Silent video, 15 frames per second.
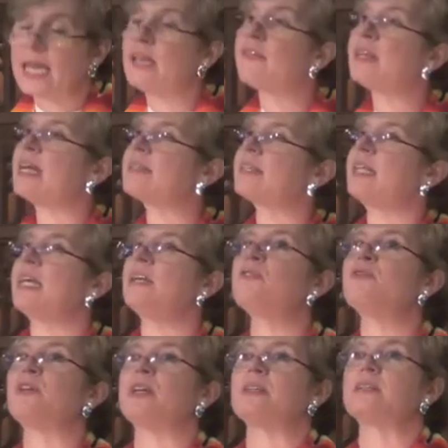Even as an
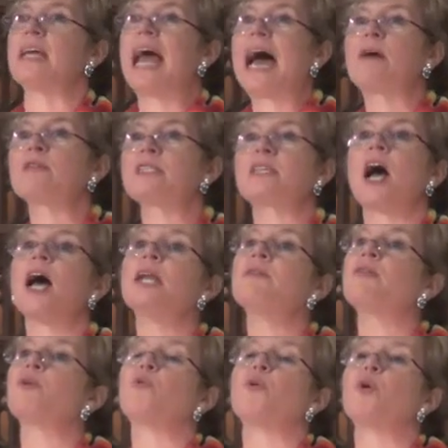infant, outside
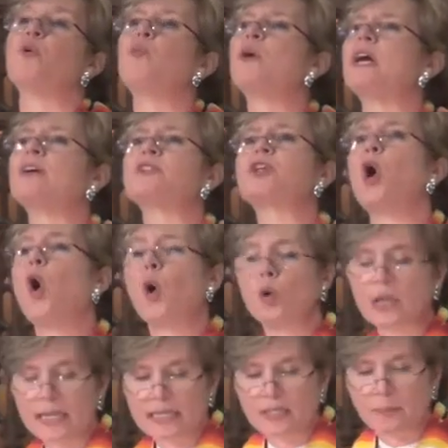of the womb, we are
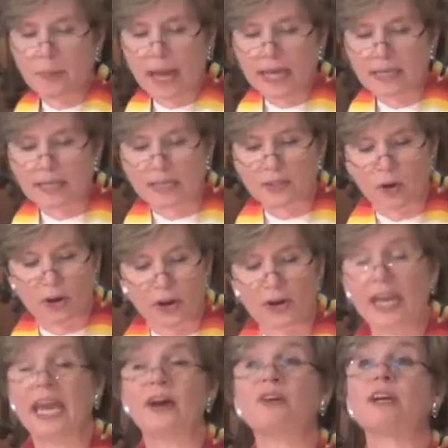totally dependent on our
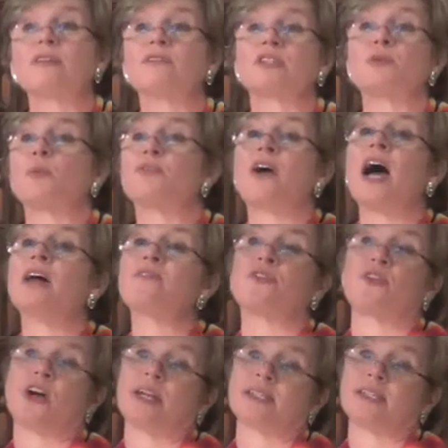caregiver to provide
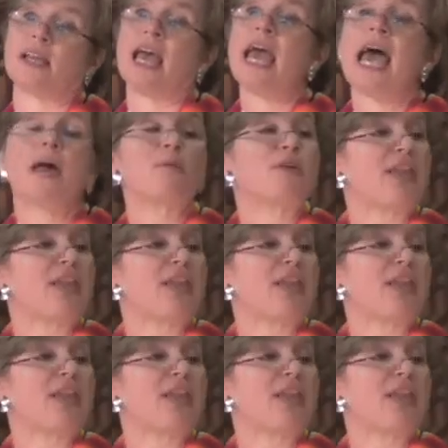for us, and